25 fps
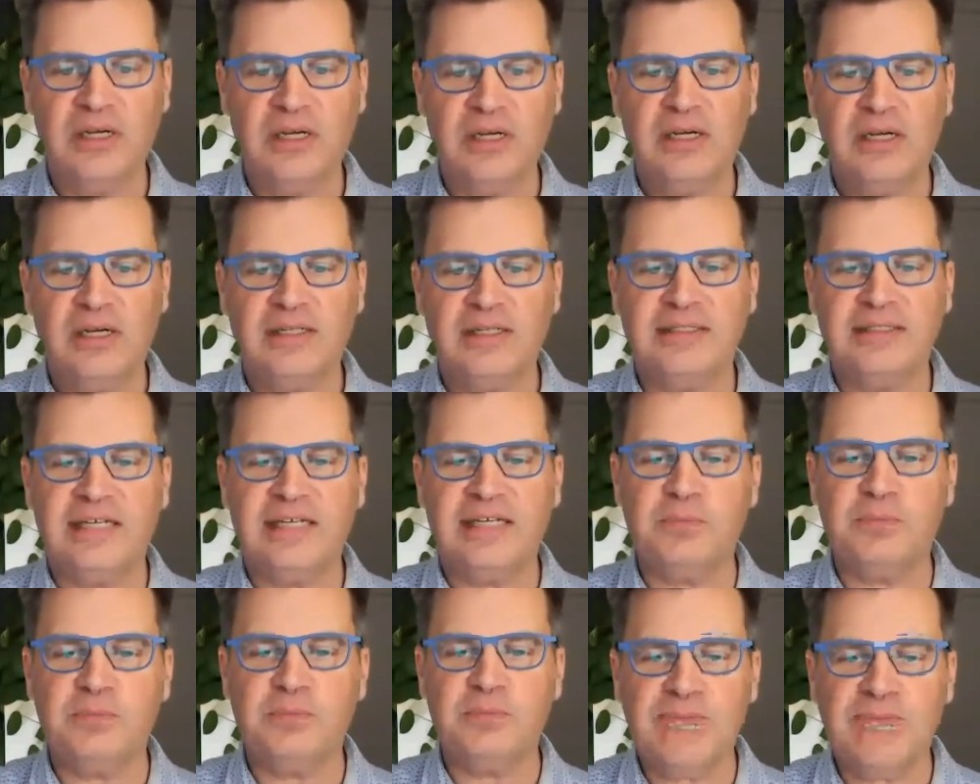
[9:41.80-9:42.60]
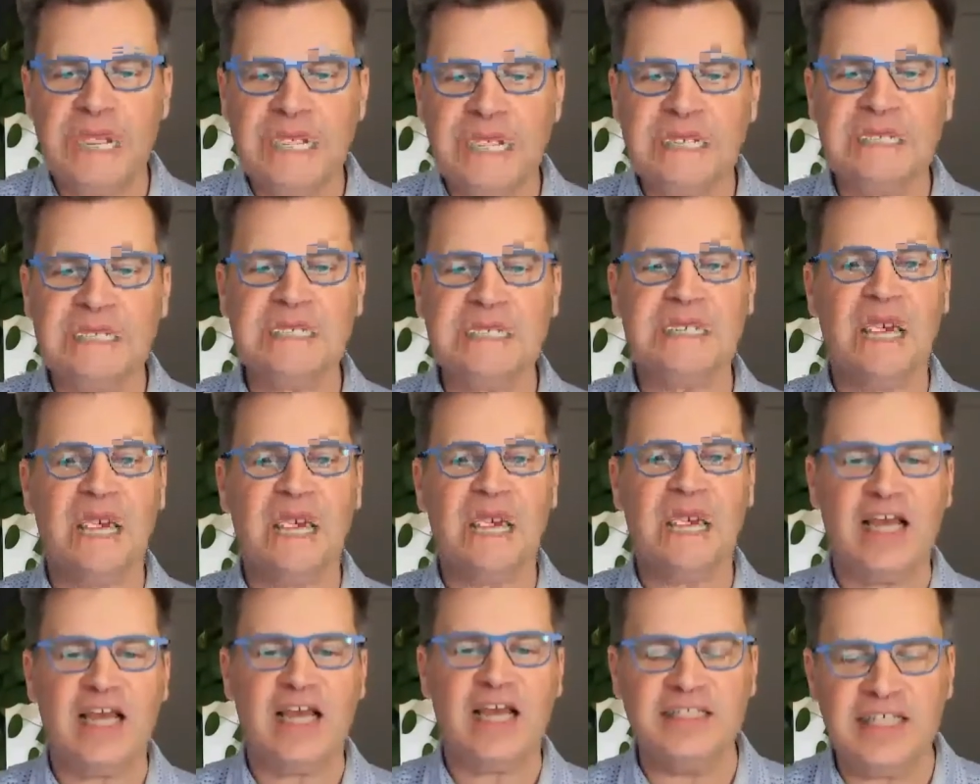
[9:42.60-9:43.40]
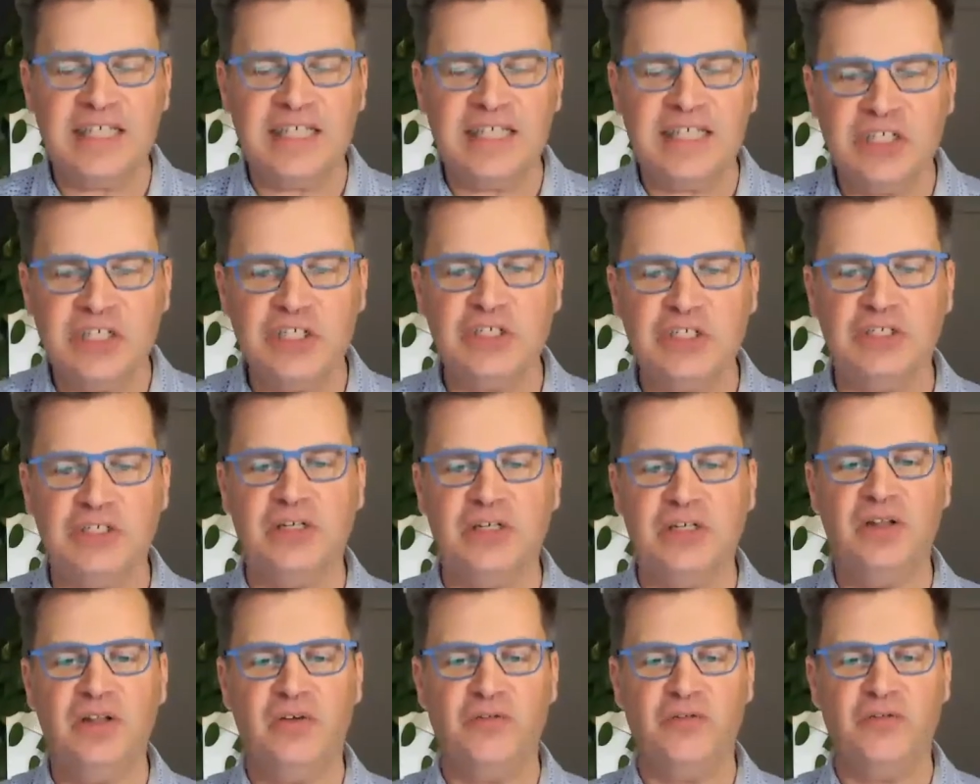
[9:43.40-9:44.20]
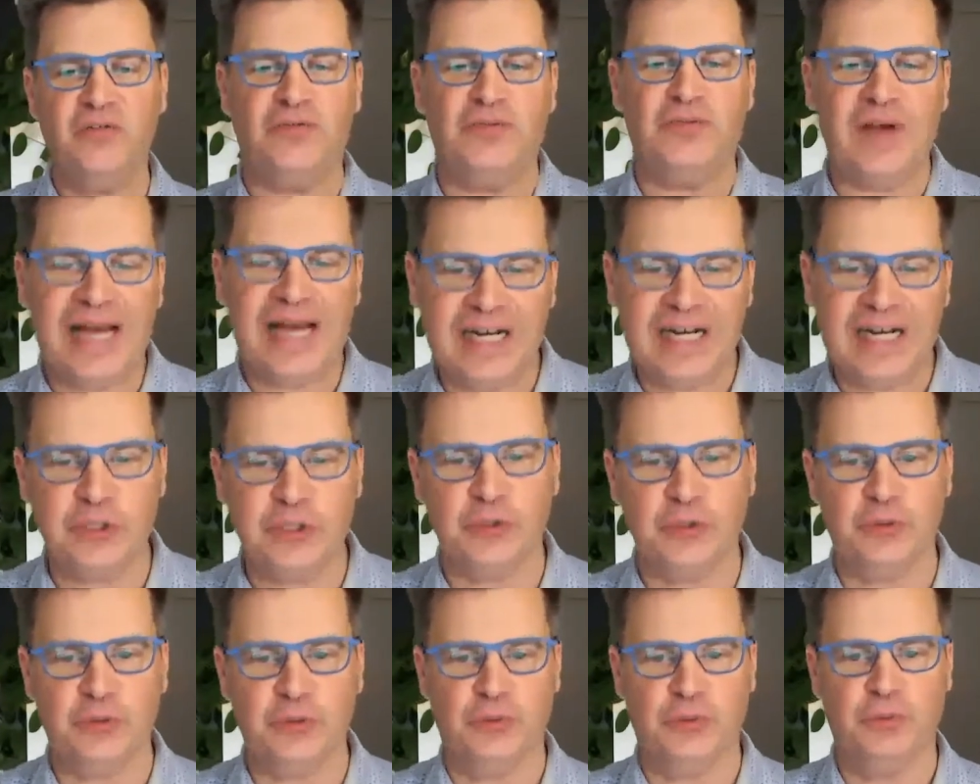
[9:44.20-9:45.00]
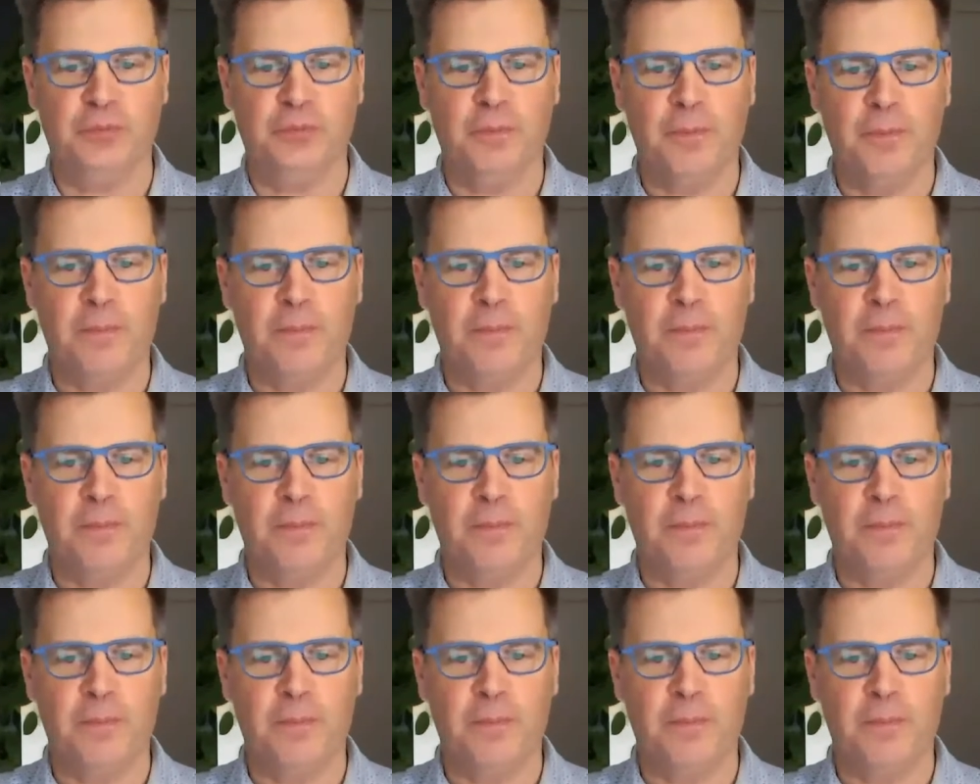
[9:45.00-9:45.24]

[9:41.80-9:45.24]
that brings brings additional value.